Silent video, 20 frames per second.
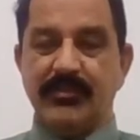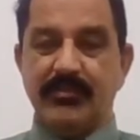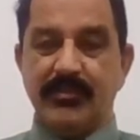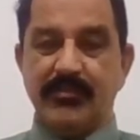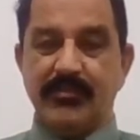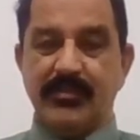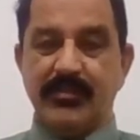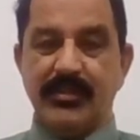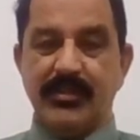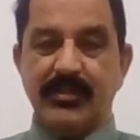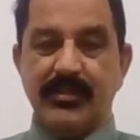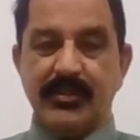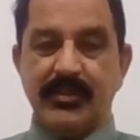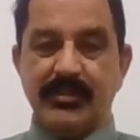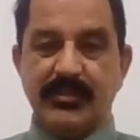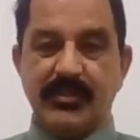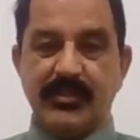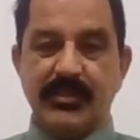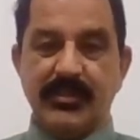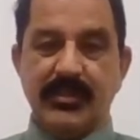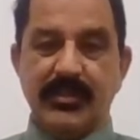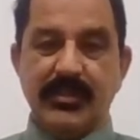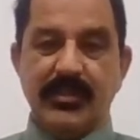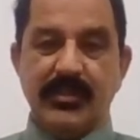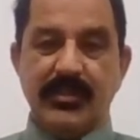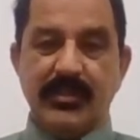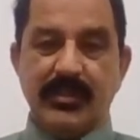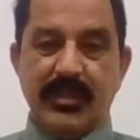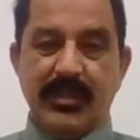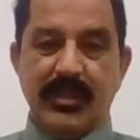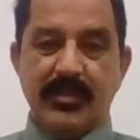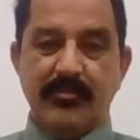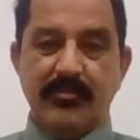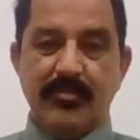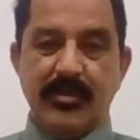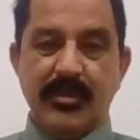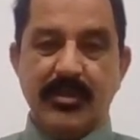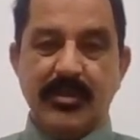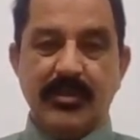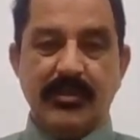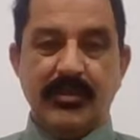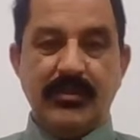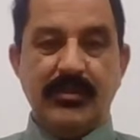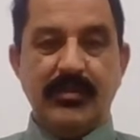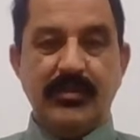15 tests can be